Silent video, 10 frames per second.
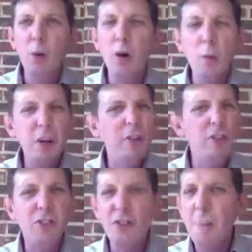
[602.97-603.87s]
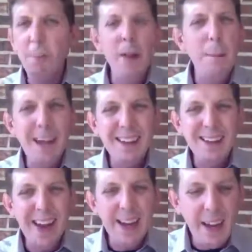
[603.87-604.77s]
where we are just simply
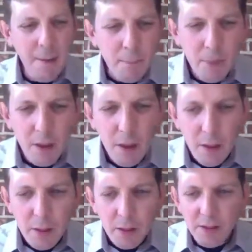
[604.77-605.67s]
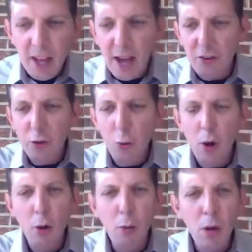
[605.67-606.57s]
maintaining the status
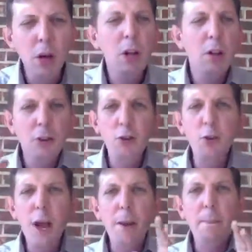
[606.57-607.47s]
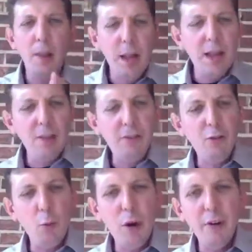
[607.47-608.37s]
quo to a place
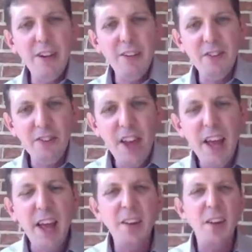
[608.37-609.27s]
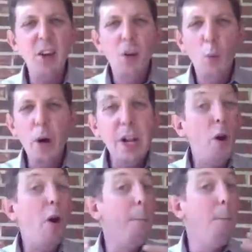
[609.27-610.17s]
where instead we
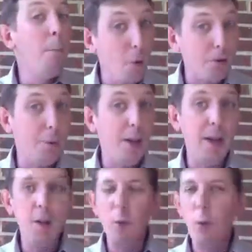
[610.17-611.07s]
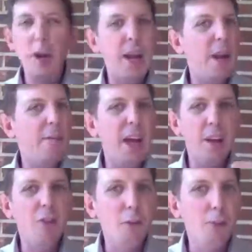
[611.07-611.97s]
are multiplying. We want to have that
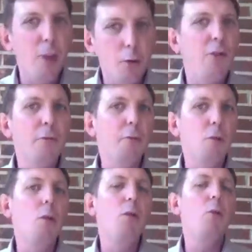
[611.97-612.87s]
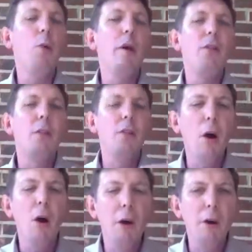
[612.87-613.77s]
explosive growth. We want the
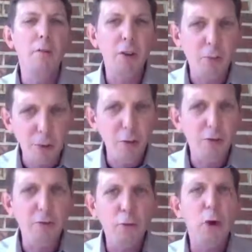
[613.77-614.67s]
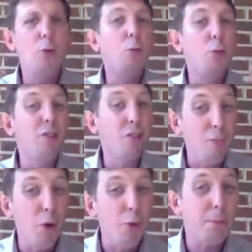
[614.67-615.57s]
law of explosive growth, which is
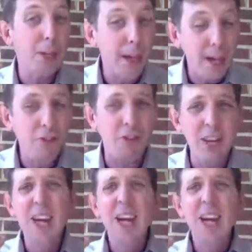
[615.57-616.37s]
multiplication,